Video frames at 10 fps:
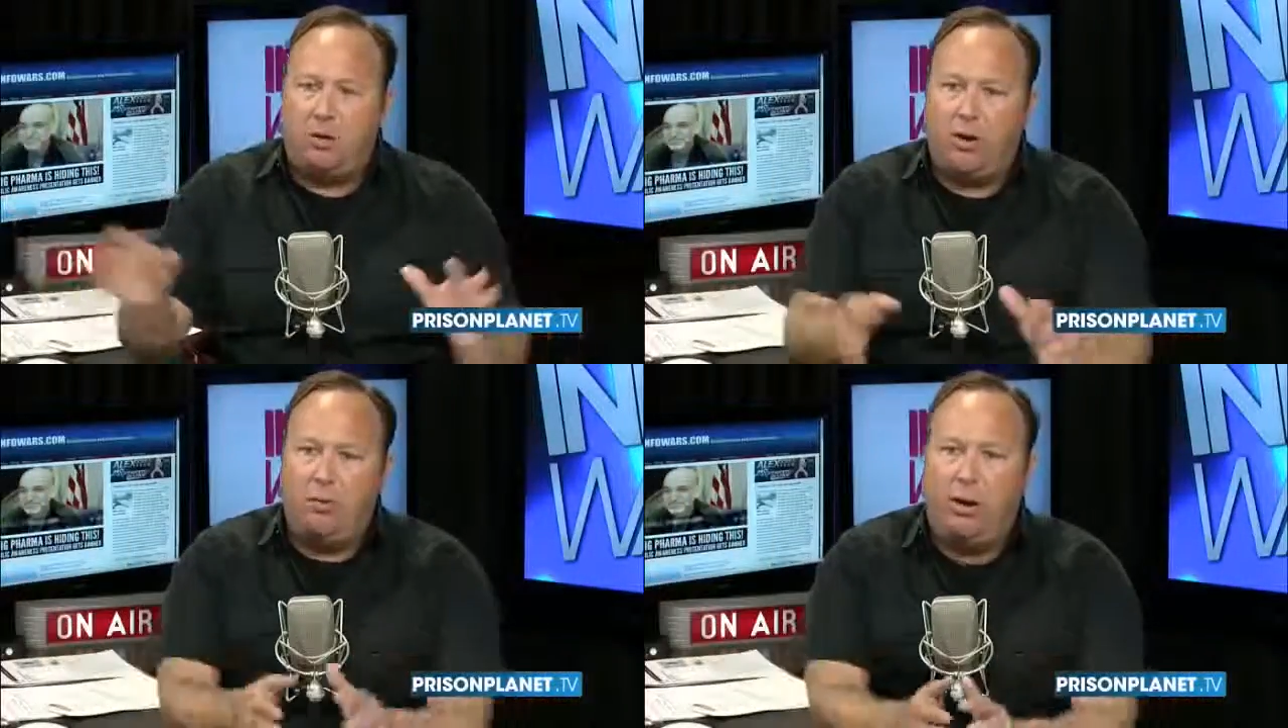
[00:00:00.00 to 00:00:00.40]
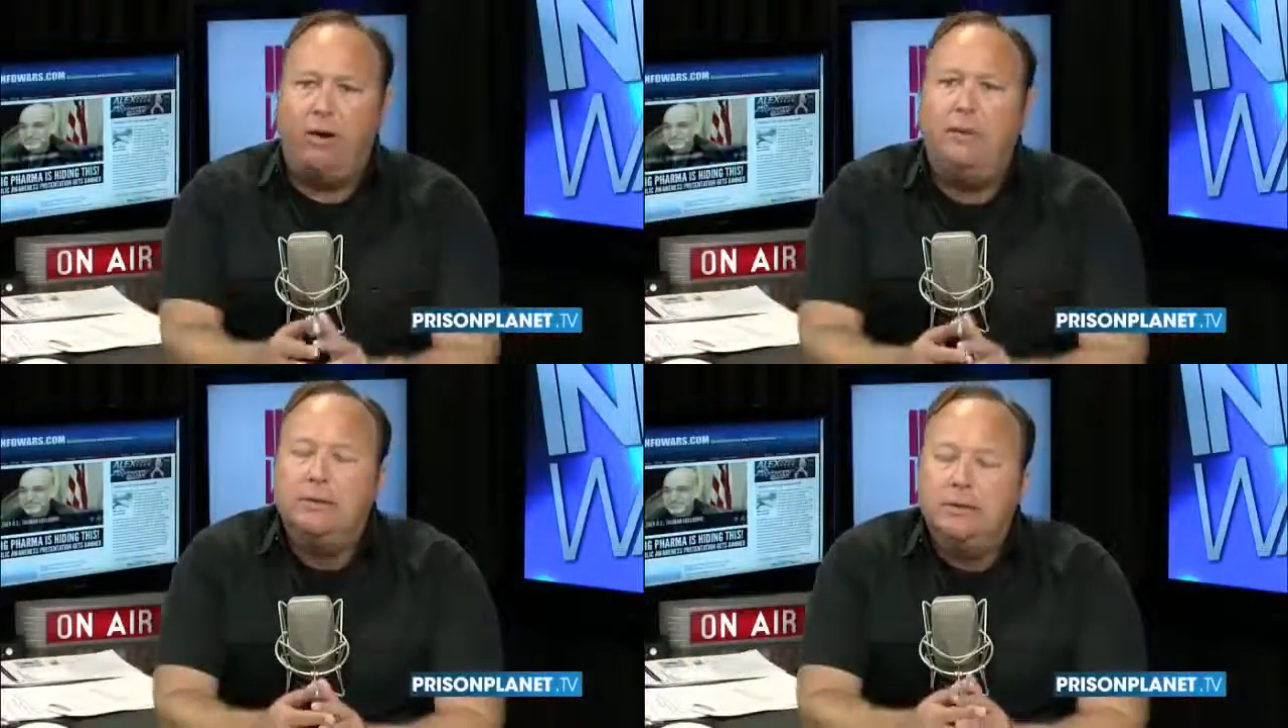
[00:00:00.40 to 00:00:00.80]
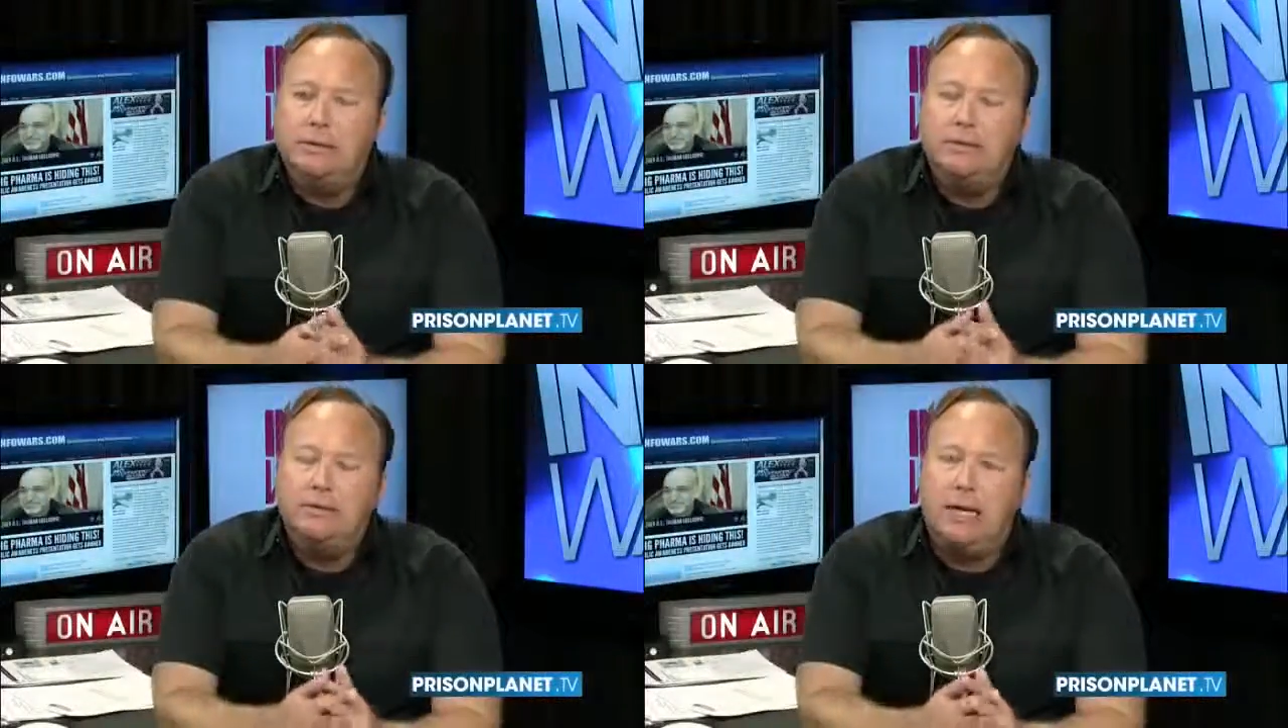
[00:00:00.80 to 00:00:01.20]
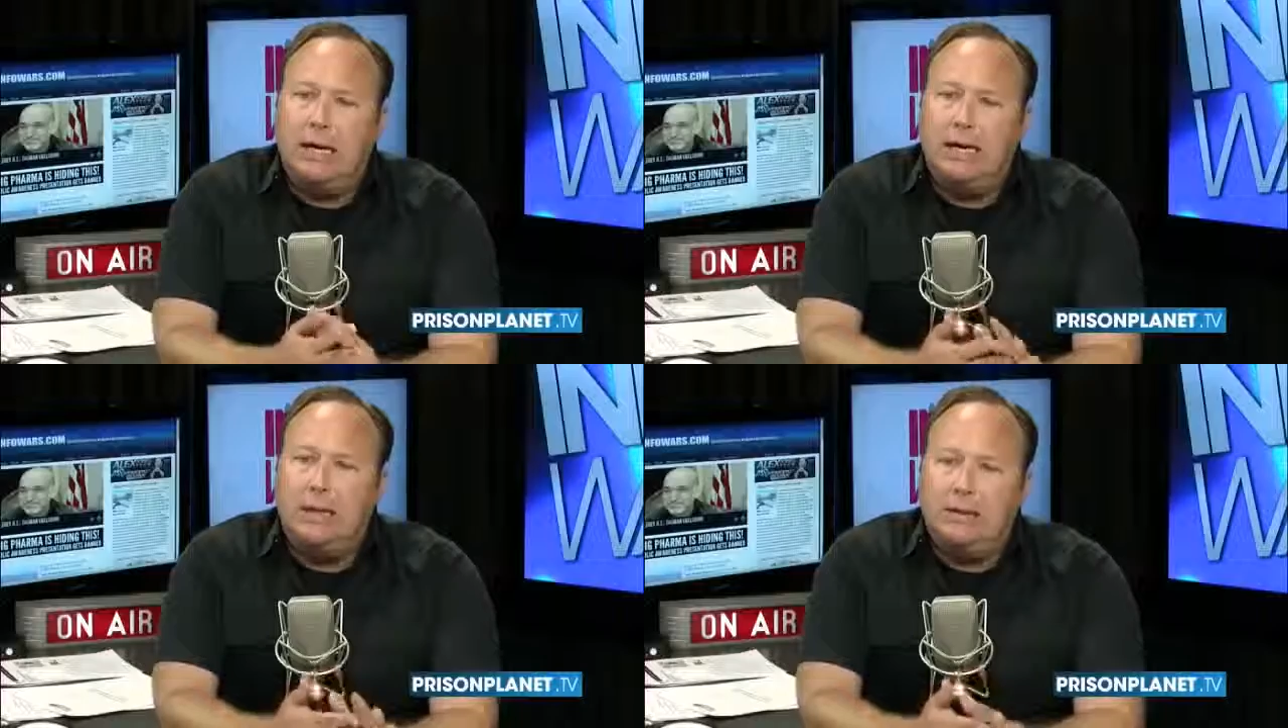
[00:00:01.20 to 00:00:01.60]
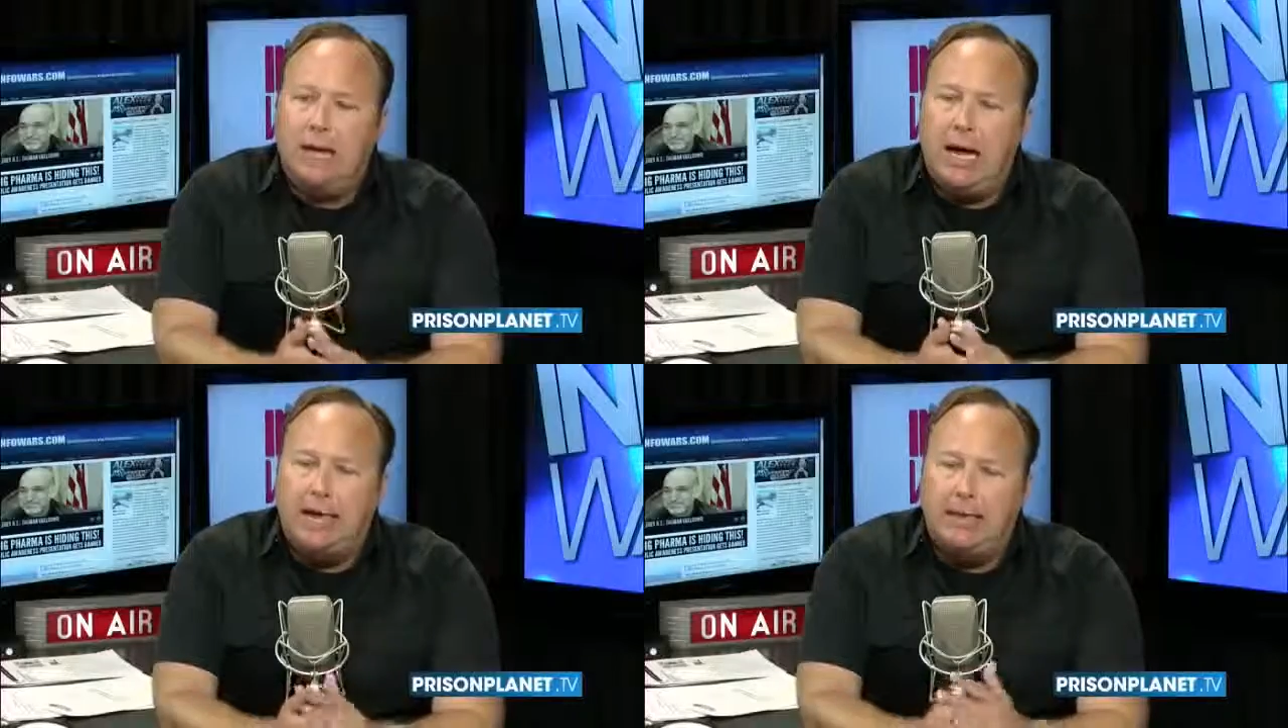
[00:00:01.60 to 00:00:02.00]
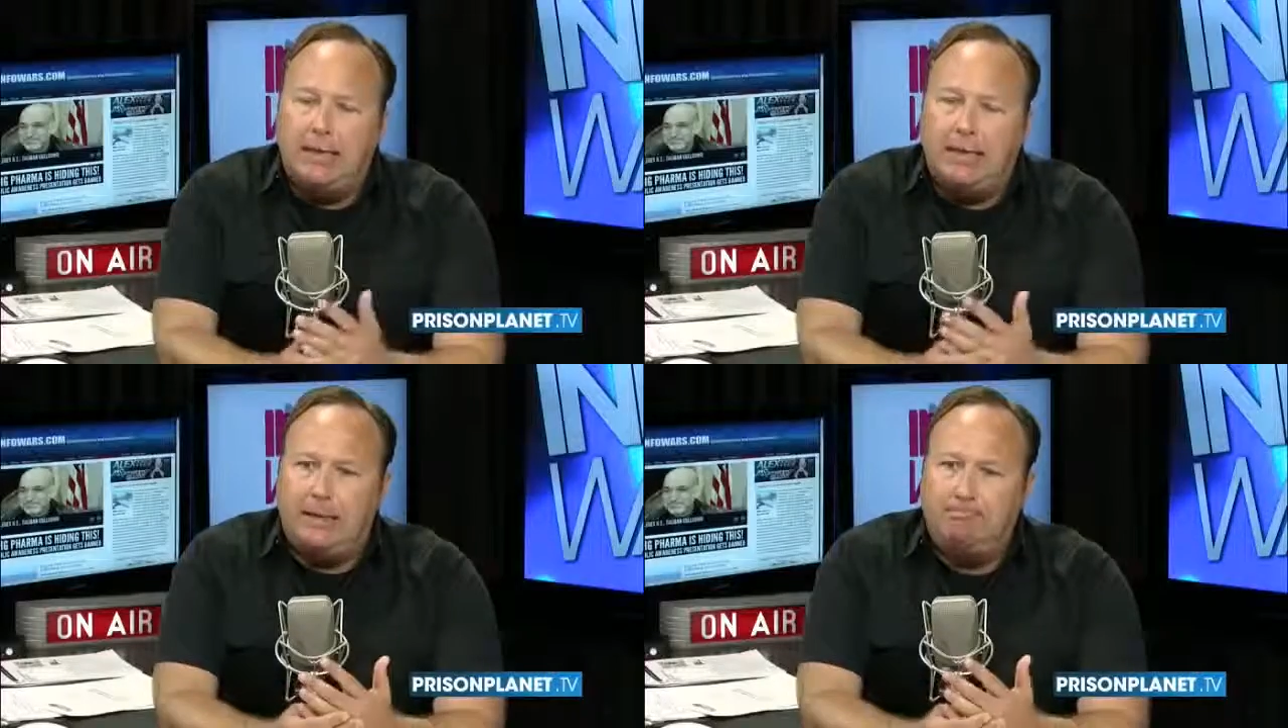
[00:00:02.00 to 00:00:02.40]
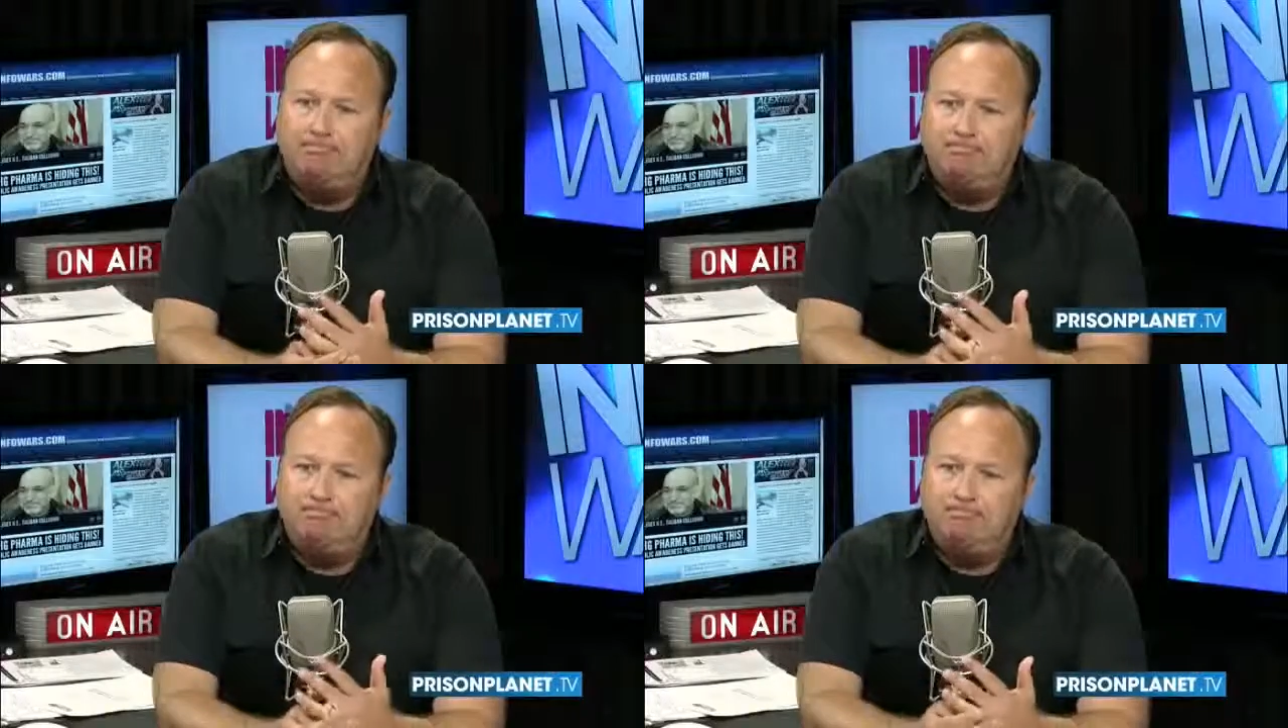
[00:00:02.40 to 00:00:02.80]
agree with, like Joel